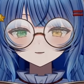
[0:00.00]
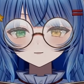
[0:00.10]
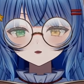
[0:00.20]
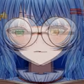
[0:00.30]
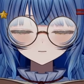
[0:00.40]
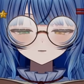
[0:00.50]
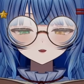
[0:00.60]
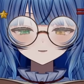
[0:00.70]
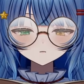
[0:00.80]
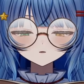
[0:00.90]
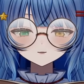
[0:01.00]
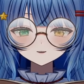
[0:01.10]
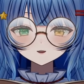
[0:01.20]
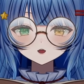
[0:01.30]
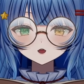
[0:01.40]
is over. But the key point
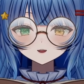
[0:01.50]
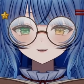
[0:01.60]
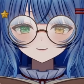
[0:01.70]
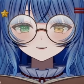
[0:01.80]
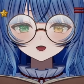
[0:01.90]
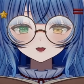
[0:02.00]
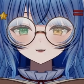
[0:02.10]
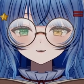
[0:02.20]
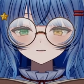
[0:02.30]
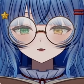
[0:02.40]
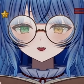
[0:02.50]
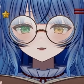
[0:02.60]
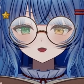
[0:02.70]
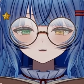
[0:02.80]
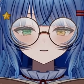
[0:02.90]
here is that the main
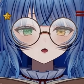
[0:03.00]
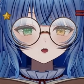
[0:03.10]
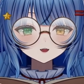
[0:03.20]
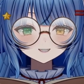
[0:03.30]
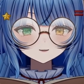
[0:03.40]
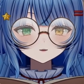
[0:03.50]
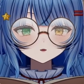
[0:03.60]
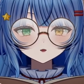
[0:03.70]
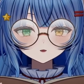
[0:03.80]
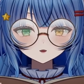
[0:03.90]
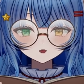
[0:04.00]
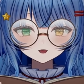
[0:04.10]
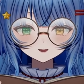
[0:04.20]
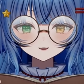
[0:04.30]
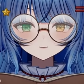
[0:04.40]
gameplay is journaling,
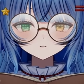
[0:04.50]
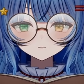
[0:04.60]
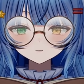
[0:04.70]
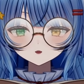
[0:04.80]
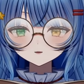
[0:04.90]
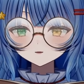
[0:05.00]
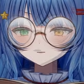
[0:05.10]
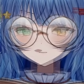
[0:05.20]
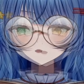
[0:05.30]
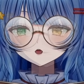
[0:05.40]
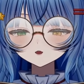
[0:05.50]
is responding to the prompts.